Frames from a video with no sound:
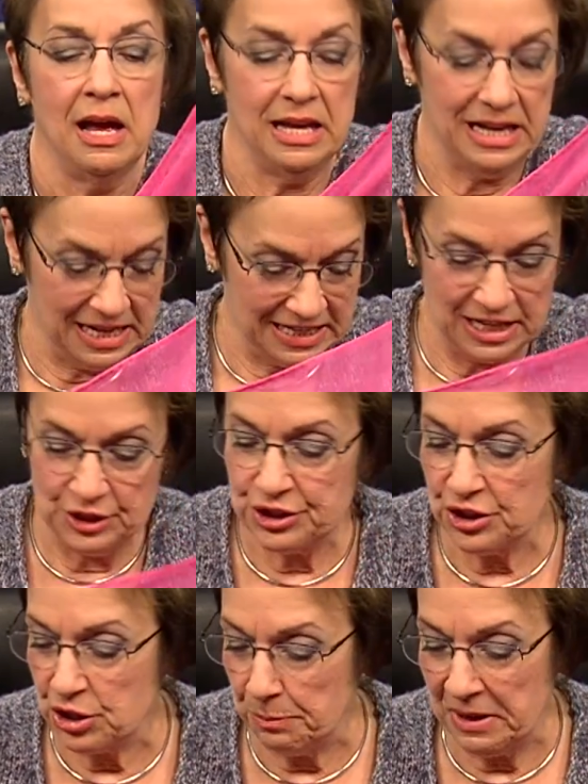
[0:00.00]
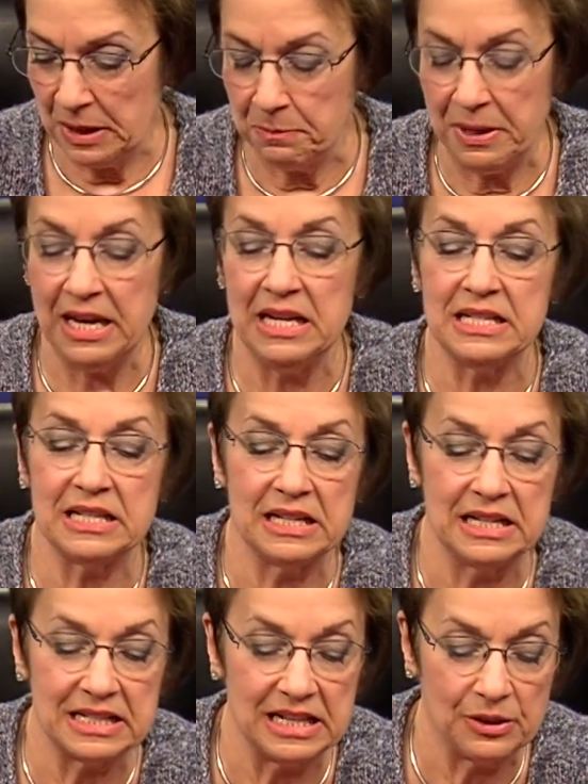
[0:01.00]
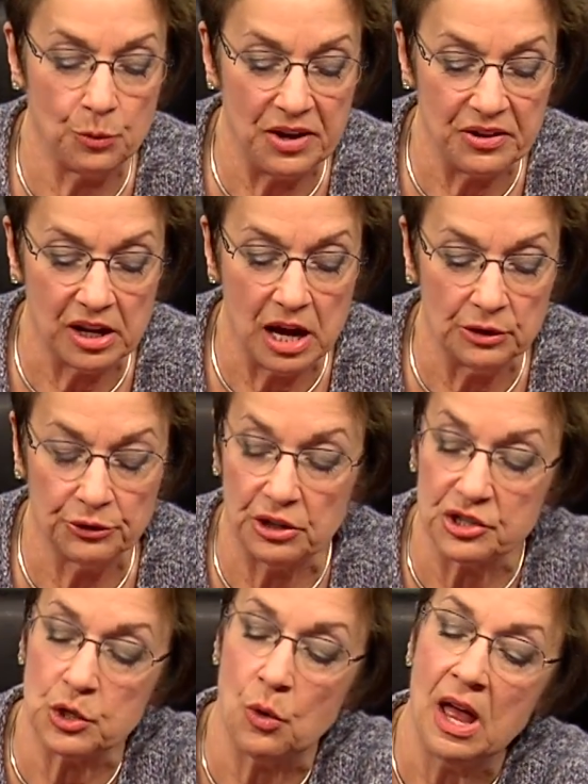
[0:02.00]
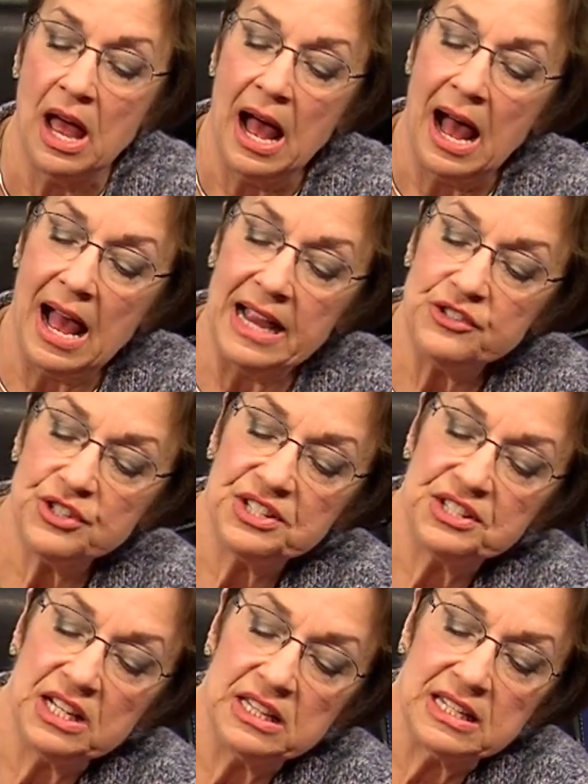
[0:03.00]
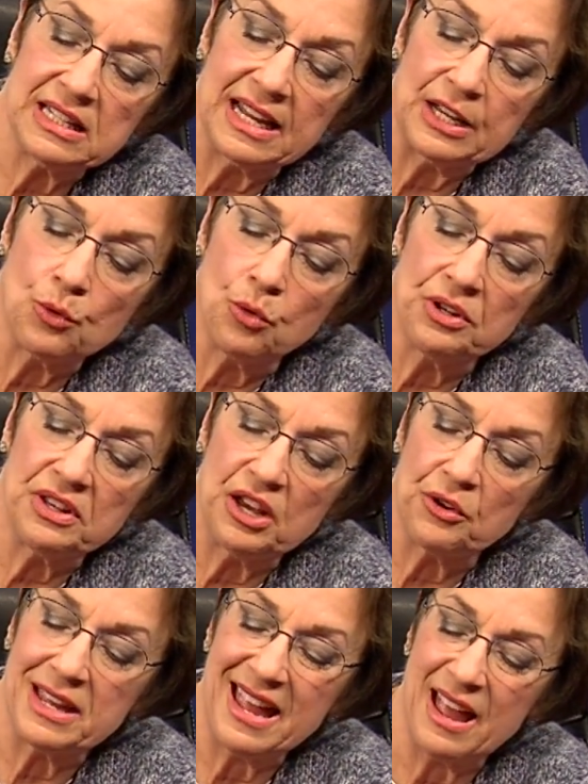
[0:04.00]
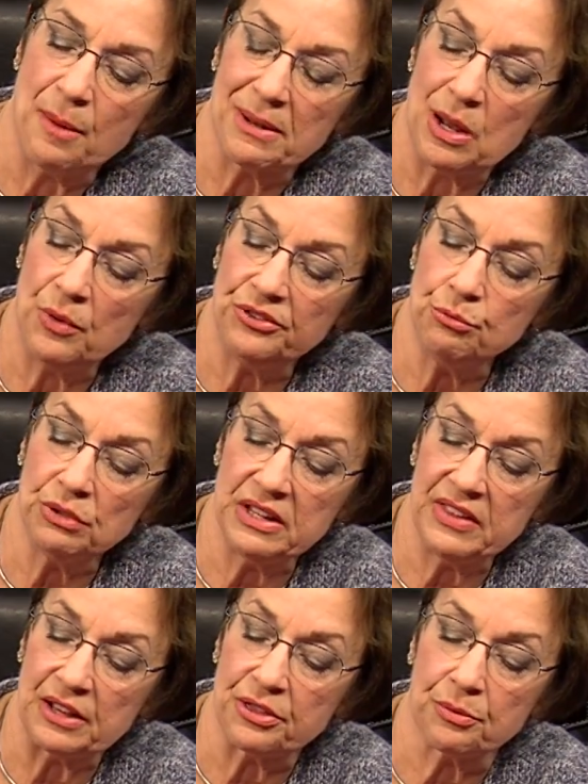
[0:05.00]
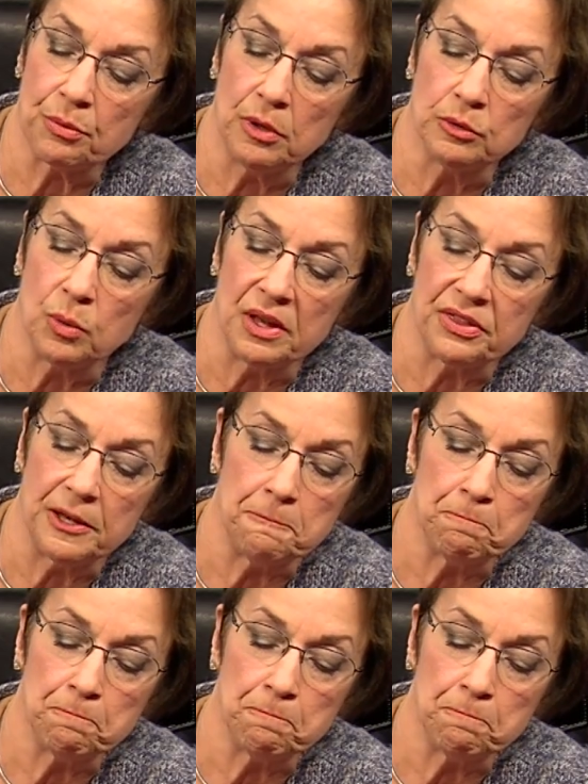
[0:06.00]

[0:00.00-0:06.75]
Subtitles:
it's such a big piece, and the way the colors are. So I just did this like an ordinary hem, but I wasn't really that thrilled with it.